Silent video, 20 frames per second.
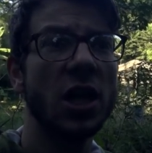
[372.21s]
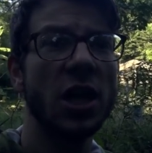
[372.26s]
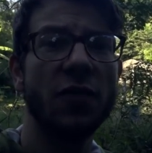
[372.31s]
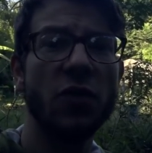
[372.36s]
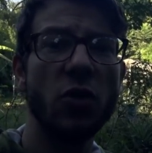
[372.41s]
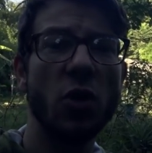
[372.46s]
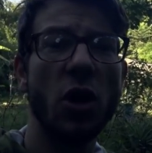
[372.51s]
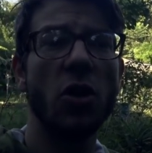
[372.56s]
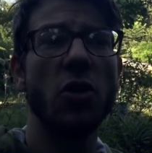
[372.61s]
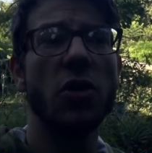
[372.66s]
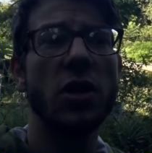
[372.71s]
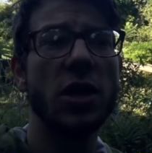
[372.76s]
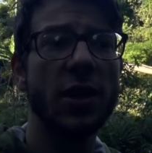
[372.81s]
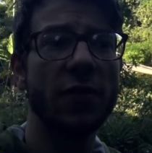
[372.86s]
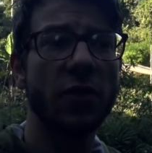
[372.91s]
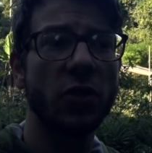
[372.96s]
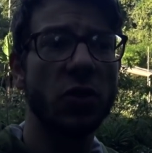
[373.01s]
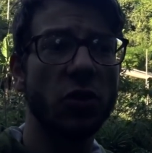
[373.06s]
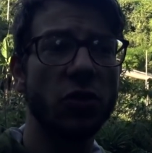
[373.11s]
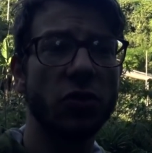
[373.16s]
If you only
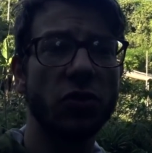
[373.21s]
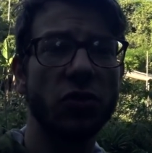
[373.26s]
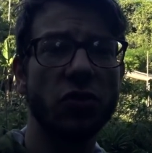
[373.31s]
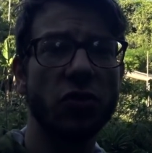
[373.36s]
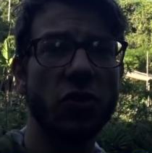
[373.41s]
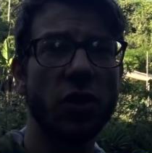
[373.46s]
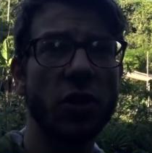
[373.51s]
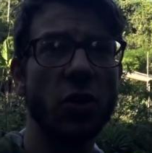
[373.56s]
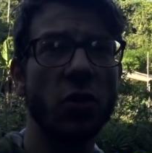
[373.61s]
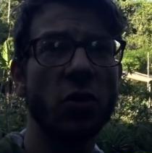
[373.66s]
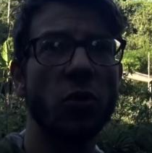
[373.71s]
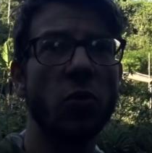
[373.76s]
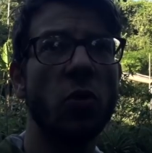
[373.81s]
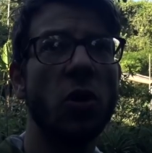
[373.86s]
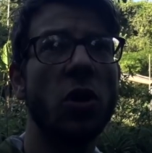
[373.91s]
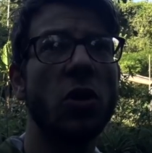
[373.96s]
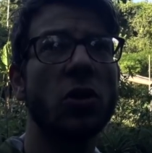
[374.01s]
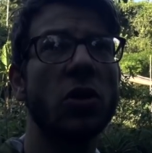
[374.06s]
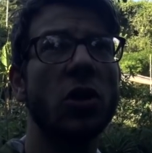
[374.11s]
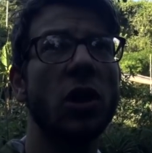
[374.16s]
ever concentrate on the
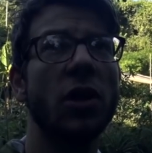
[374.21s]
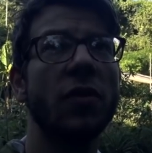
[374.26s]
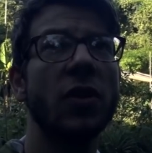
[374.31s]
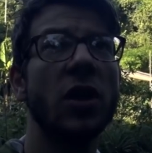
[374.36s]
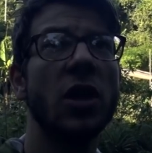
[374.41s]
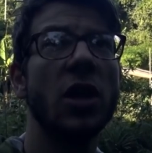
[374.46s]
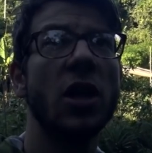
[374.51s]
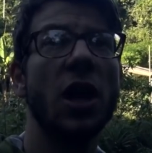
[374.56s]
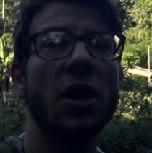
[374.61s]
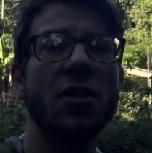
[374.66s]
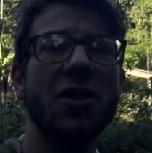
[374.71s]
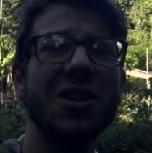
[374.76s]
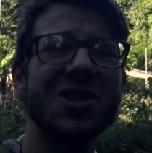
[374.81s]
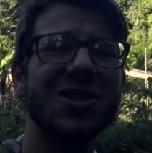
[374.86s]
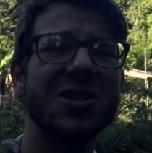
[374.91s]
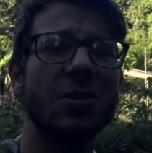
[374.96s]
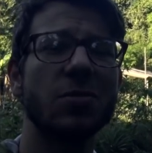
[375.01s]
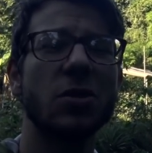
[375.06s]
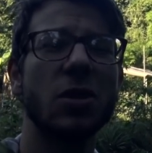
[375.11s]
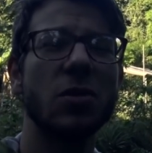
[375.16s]
wildlife, I think
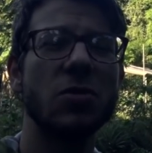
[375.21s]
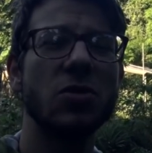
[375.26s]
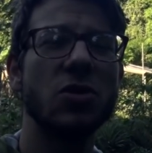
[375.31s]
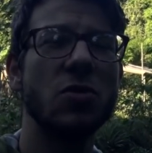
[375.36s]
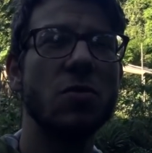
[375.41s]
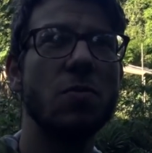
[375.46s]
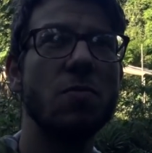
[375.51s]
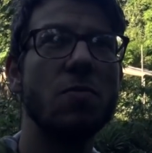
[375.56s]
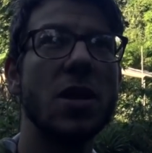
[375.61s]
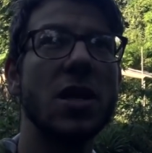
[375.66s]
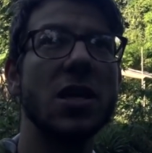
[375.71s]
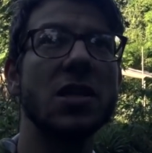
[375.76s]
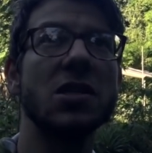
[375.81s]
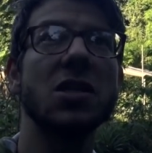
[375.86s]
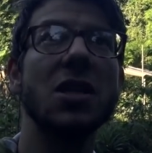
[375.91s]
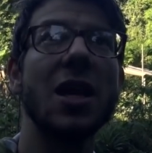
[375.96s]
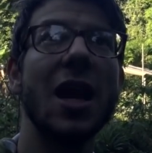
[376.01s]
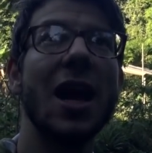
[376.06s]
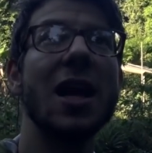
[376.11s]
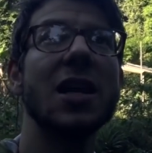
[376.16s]
sometimes you miss
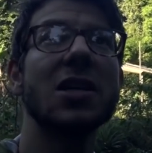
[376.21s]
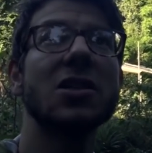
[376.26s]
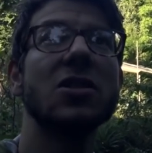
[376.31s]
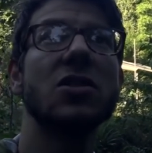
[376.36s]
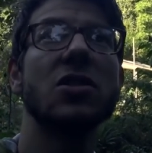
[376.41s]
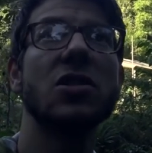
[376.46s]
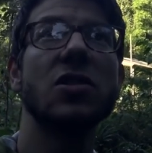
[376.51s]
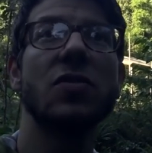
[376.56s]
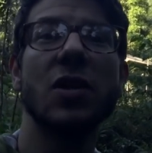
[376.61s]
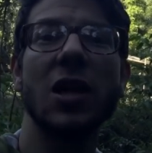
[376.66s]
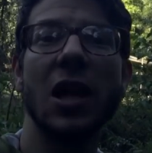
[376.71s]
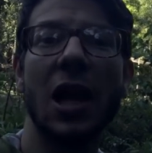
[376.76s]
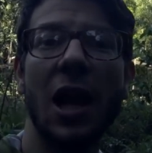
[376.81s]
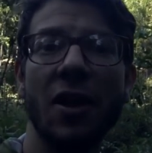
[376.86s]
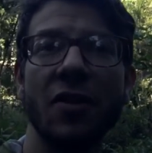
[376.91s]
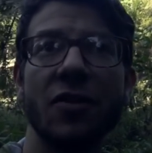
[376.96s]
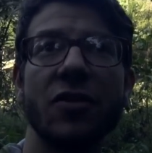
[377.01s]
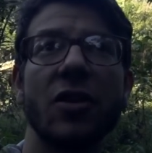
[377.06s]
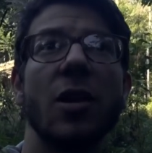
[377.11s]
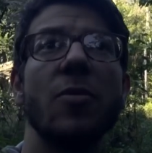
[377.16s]
the essence of the
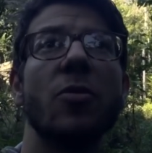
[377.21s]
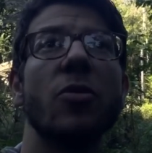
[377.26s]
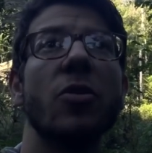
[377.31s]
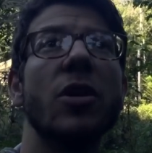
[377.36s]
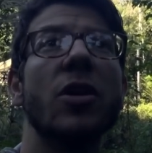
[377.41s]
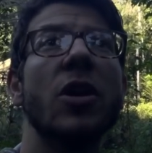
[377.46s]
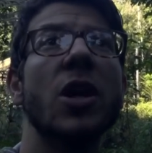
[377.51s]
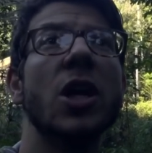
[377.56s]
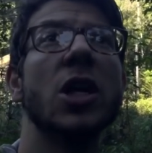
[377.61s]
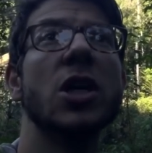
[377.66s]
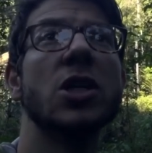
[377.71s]
landscape you're in.